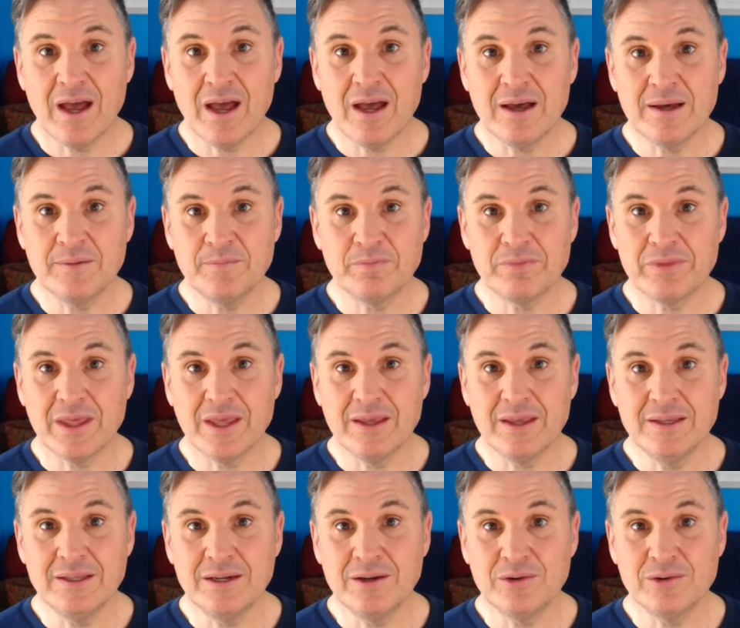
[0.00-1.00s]

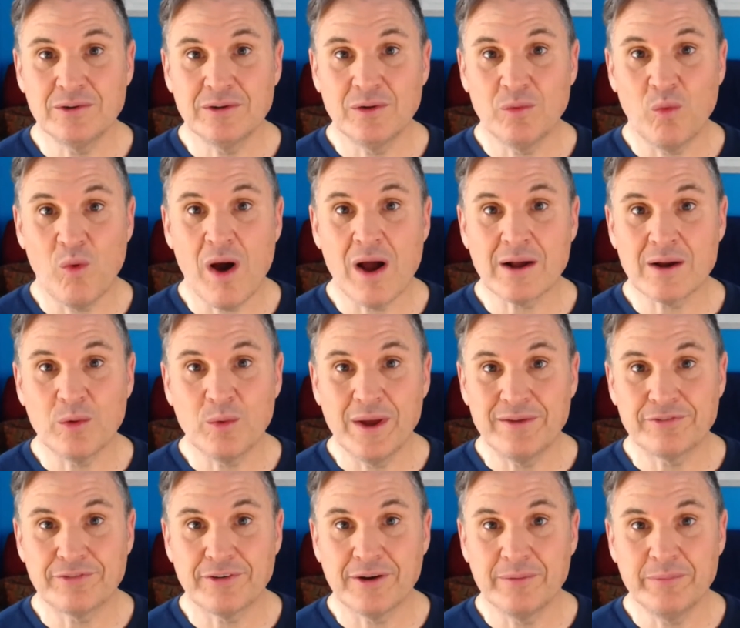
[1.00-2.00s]
walk
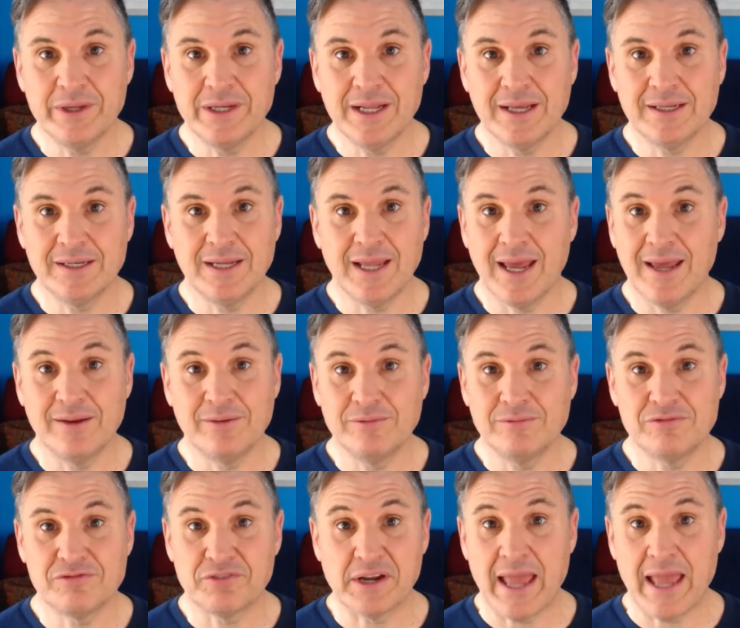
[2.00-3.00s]
away from it
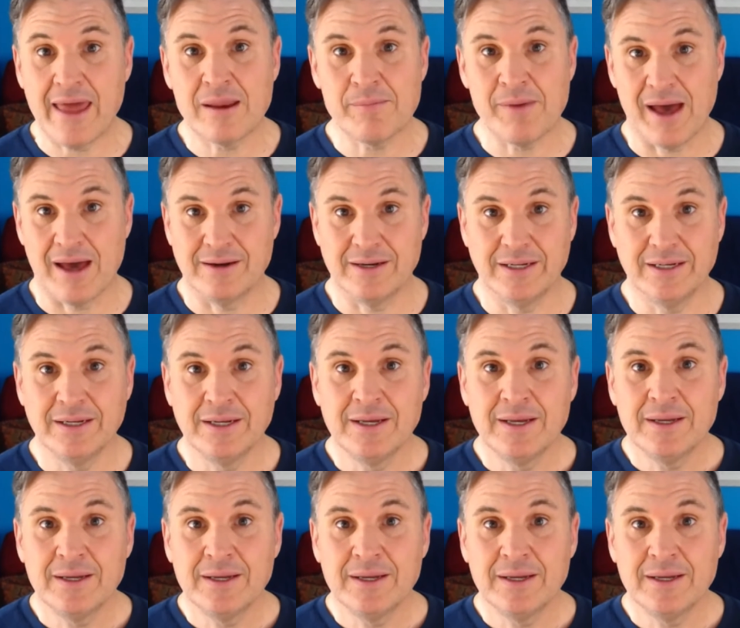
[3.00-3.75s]
and forget about it.